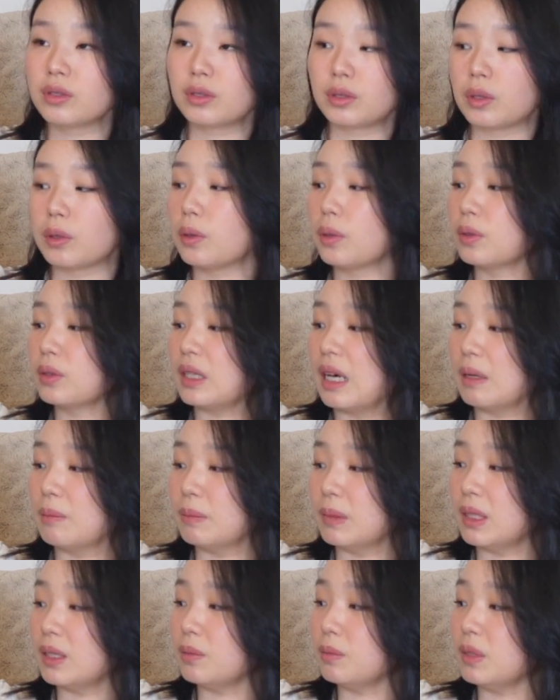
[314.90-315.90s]
So that
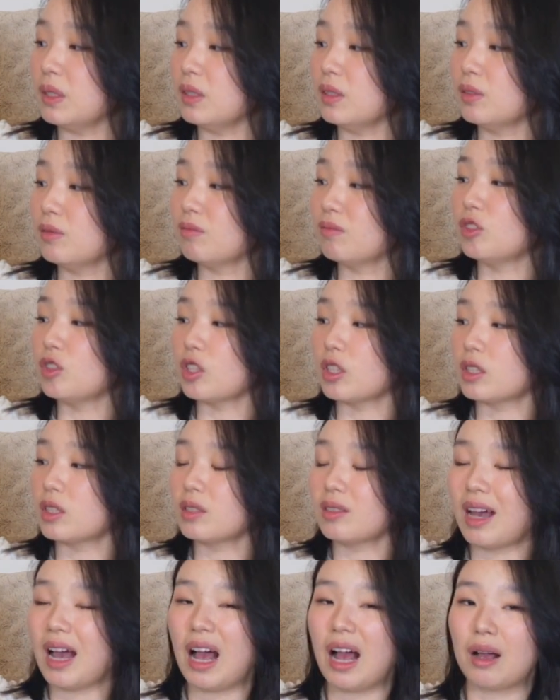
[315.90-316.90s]
made me
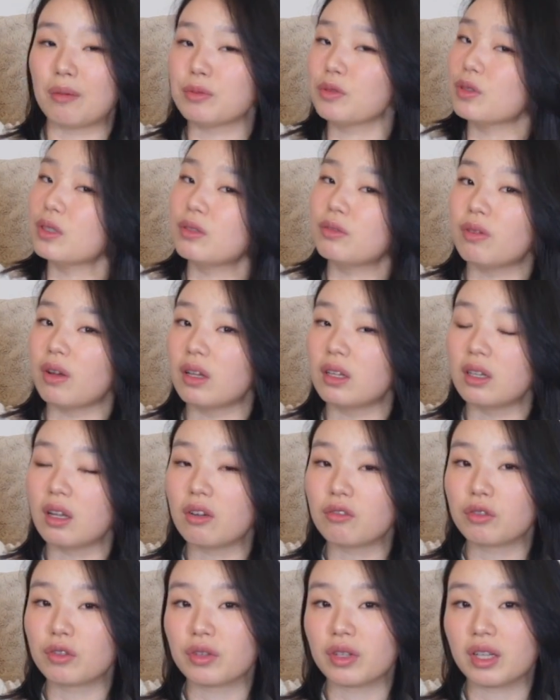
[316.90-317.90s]
just absolutely fall in
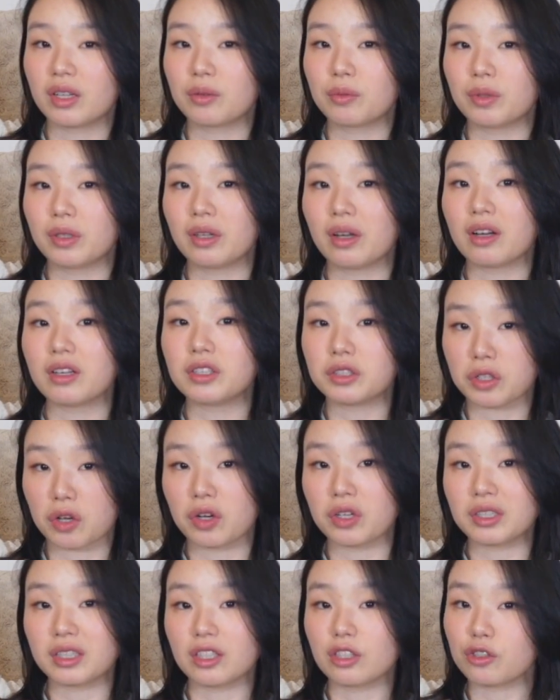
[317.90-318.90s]
love with it when I saw
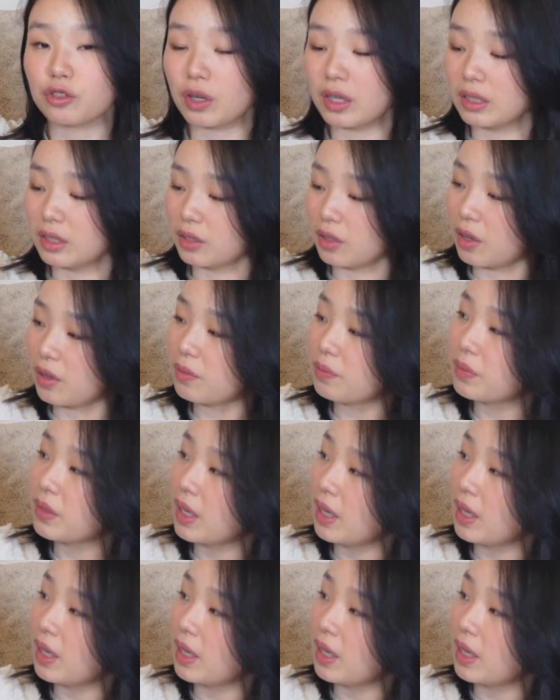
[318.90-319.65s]
it and tried it on.